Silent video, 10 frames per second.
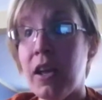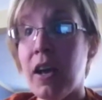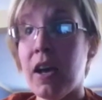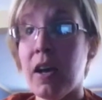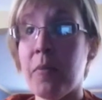
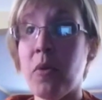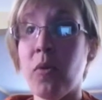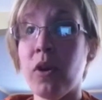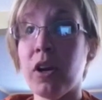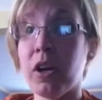um,
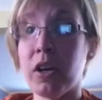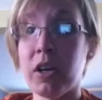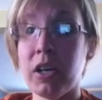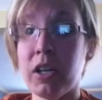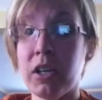
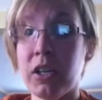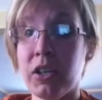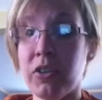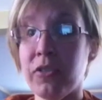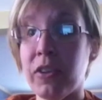or
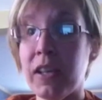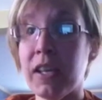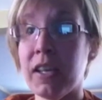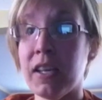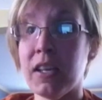you feel
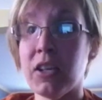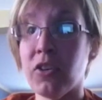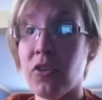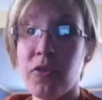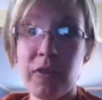like
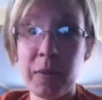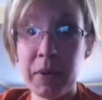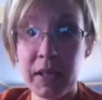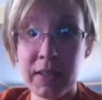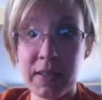your whole
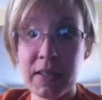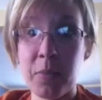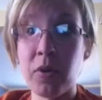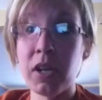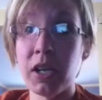family isn't
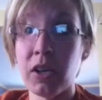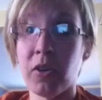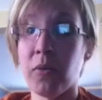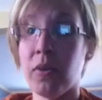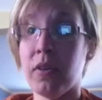supporting
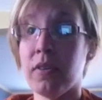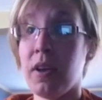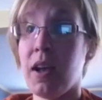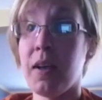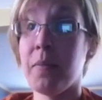you.
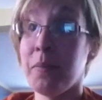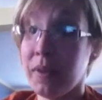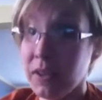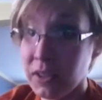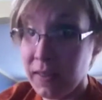Uh,
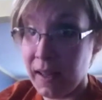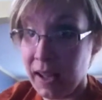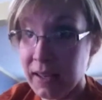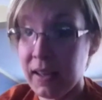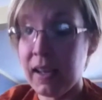been there, done that.